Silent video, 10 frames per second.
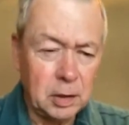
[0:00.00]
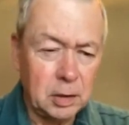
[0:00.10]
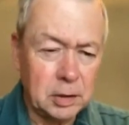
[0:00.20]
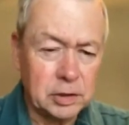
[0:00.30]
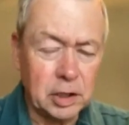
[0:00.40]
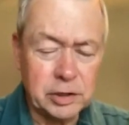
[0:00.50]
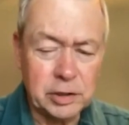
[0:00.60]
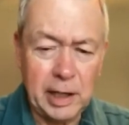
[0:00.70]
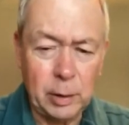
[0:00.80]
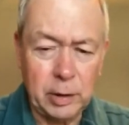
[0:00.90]
discussion
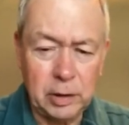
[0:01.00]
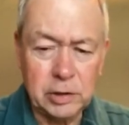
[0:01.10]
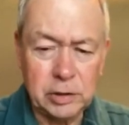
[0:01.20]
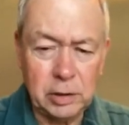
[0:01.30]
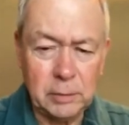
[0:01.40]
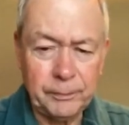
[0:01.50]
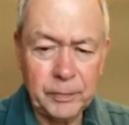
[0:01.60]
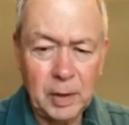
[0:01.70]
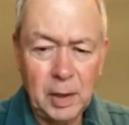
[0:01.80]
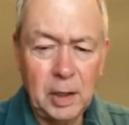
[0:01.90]
now on nudging.
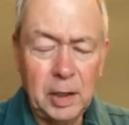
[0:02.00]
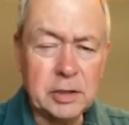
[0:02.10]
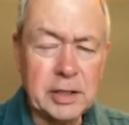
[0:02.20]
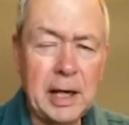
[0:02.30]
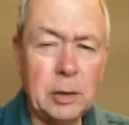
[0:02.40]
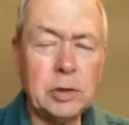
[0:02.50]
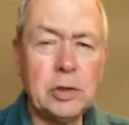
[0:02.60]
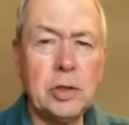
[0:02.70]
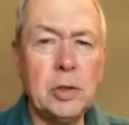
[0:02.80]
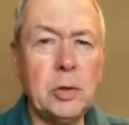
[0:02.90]
It's how
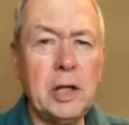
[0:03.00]
to